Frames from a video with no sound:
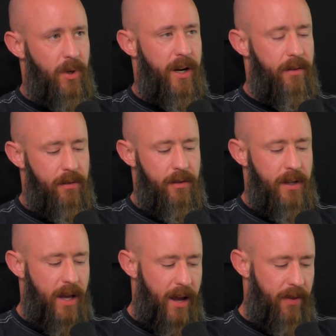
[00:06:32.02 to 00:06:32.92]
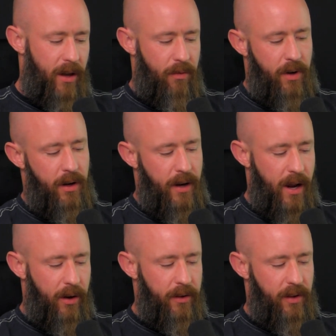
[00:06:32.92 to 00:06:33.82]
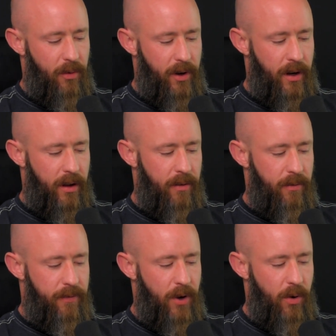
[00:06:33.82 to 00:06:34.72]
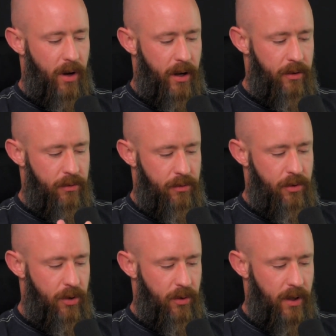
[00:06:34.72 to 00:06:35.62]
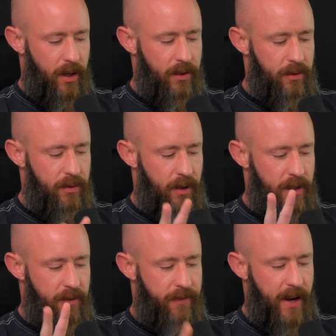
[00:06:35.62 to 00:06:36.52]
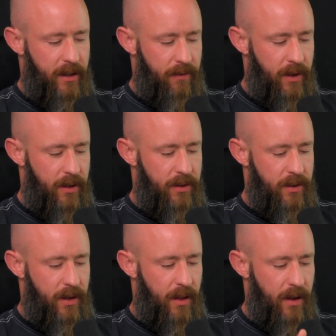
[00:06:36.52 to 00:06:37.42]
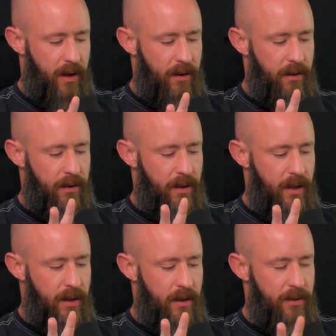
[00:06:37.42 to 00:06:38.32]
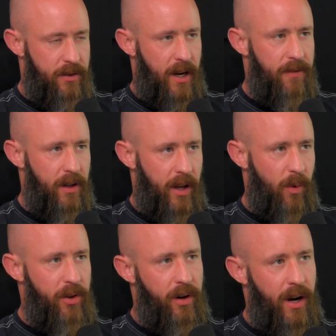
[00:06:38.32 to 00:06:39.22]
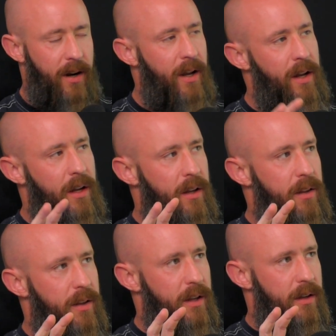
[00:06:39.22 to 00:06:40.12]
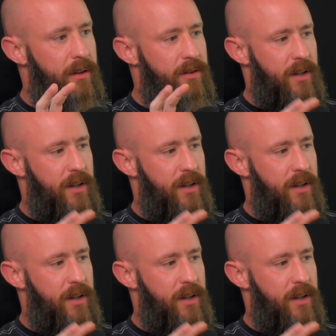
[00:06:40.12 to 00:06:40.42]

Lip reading: Right. Yeah, I have that written down because they were going to vote on two things: its effectiveness and then the safety, like whether or not the